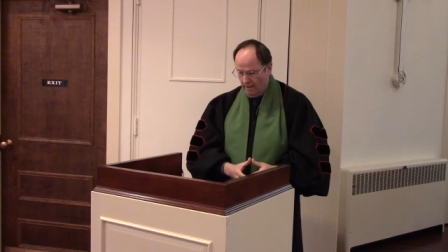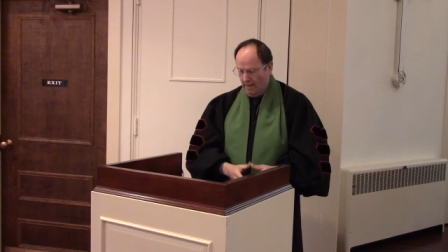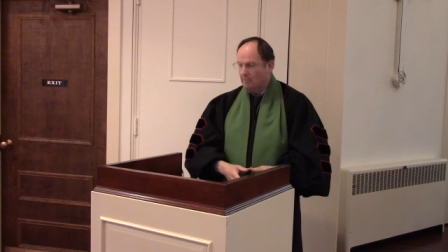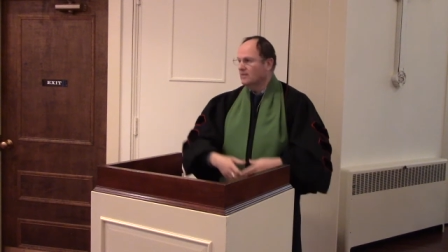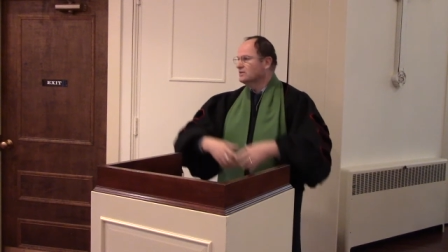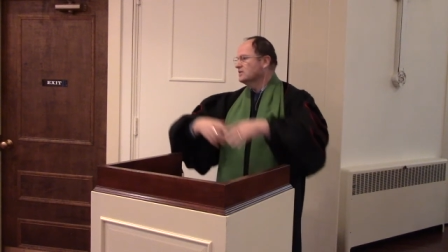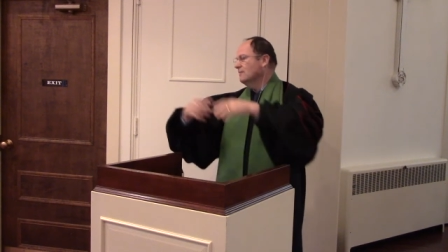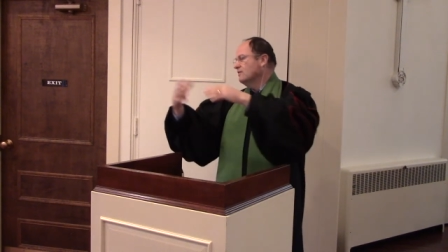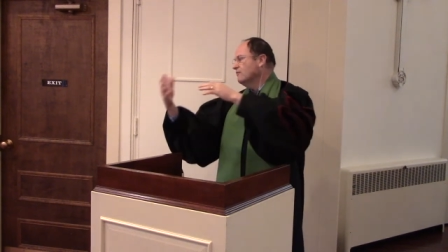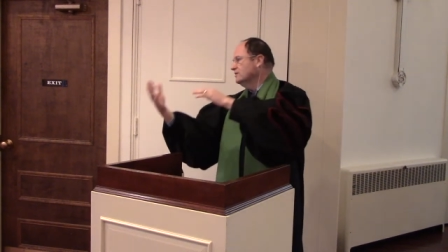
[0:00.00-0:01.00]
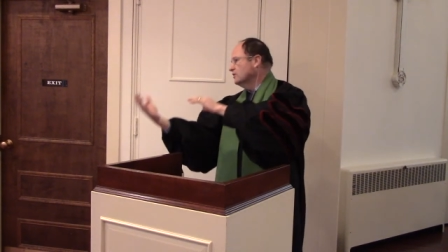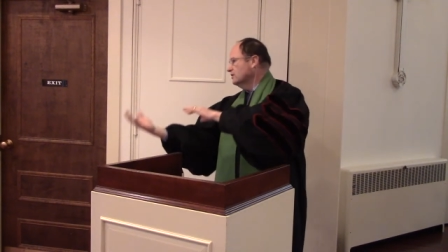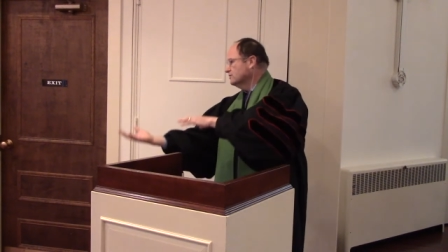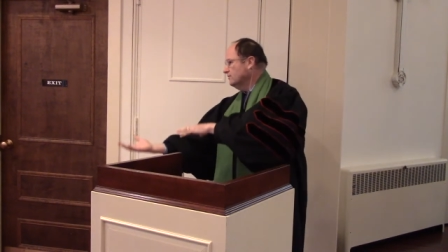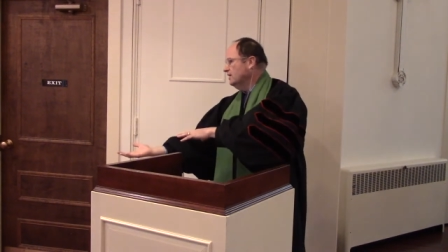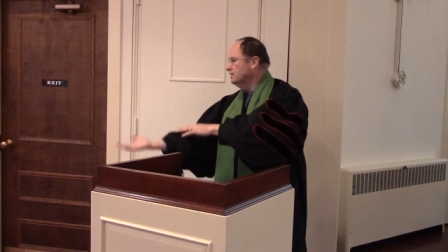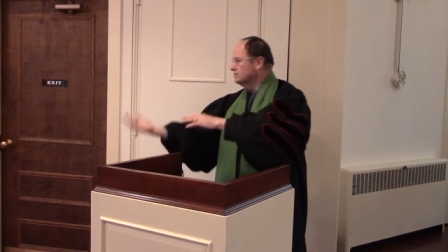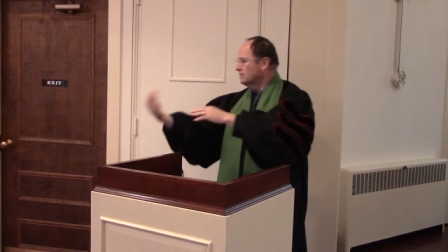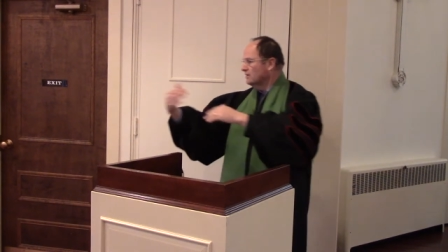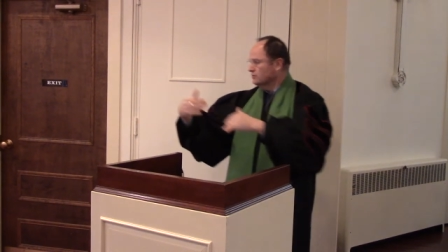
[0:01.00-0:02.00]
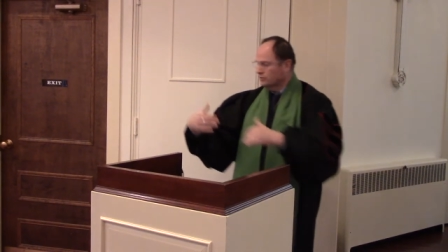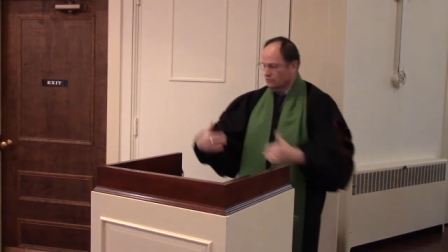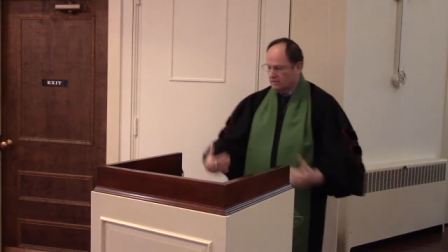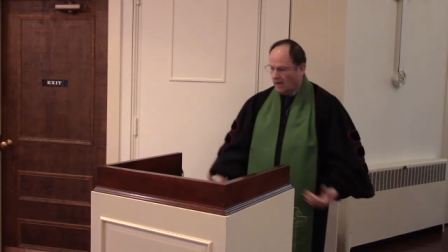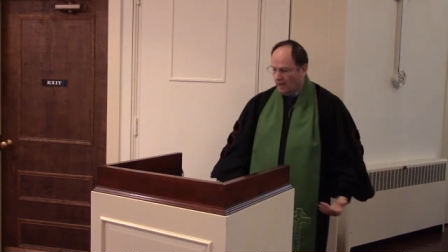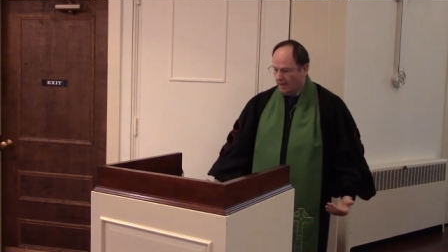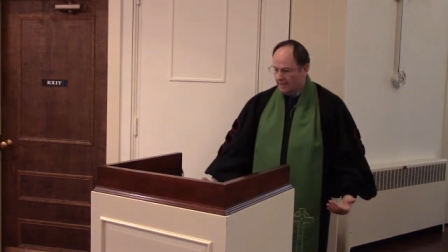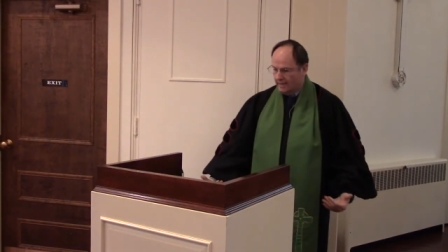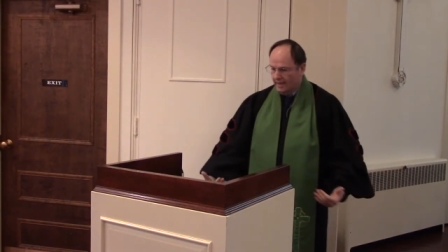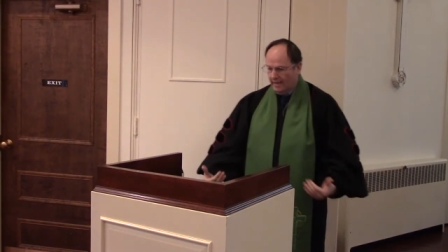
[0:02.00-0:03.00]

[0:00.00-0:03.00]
And by this time, the friend's on his feet, his tennis shoes are tied,